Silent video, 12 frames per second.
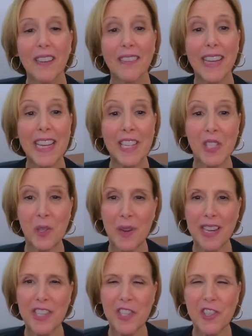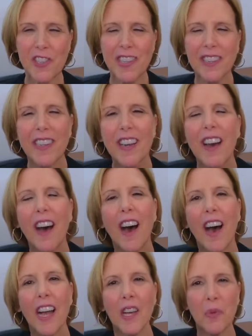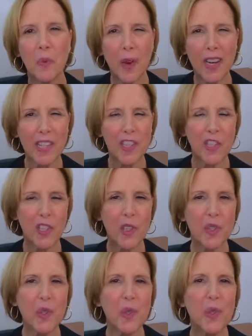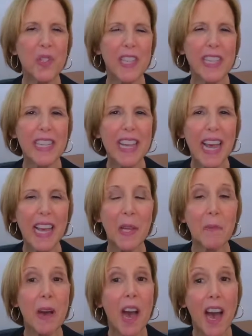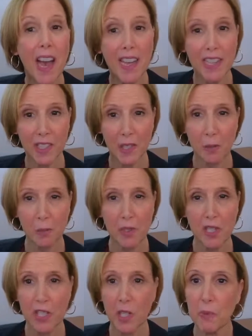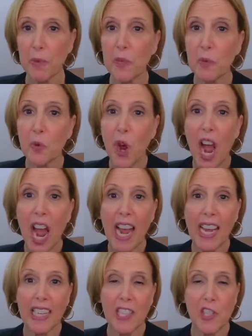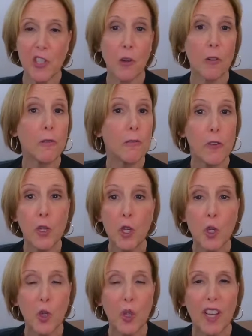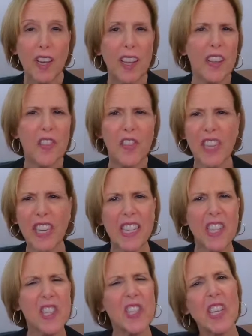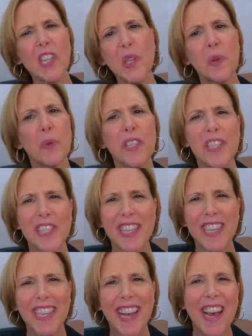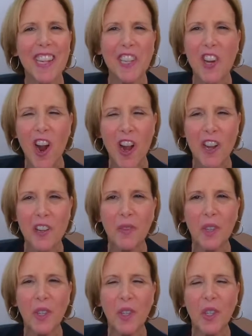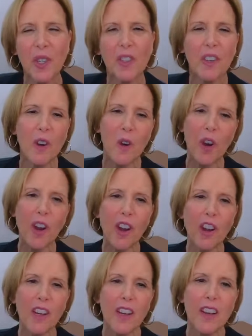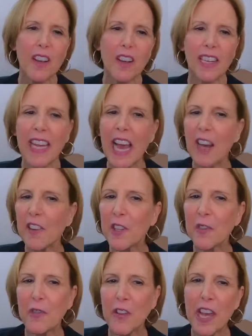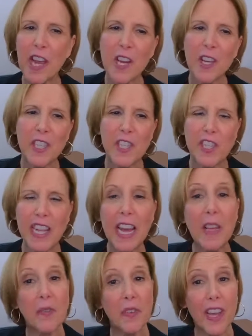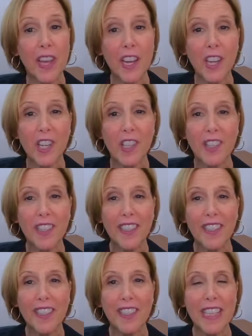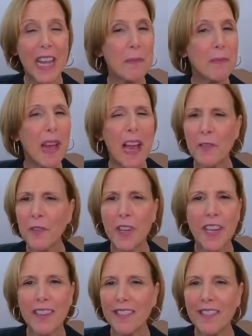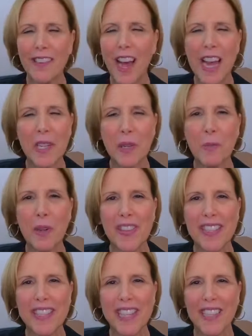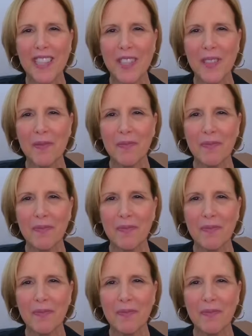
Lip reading: Last question. I want you to name items. It could be rides or food. Things that you would see at a carnival or a county fair, a state fair. Name every item with intent.